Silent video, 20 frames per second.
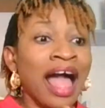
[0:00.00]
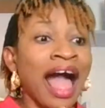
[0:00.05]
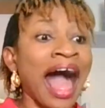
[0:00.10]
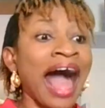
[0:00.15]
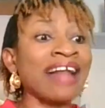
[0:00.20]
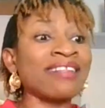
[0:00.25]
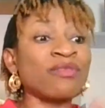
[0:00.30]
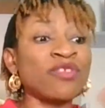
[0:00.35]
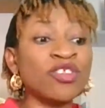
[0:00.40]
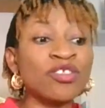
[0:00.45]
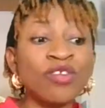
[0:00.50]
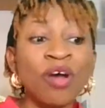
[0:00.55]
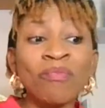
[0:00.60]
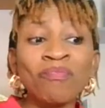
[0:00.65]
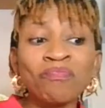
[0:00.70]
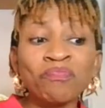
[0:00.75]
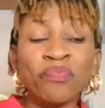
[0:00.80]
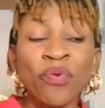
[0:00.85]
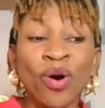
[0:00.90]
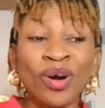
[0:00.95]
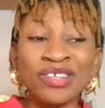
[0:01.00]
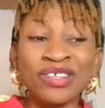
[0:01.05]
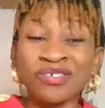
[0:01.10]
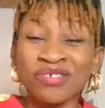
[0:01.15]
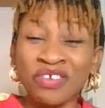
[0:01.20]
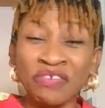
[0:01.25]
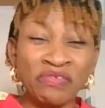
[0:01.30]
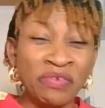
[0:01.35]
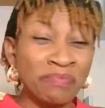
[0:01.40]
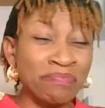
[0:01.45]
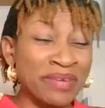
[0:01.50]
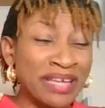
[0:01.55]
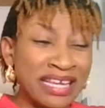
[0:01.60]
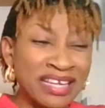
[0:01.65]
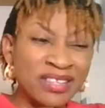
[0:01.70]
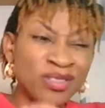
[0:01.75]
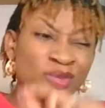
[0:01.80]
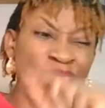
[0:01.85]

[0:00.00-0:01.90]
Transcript: At some point, you even begin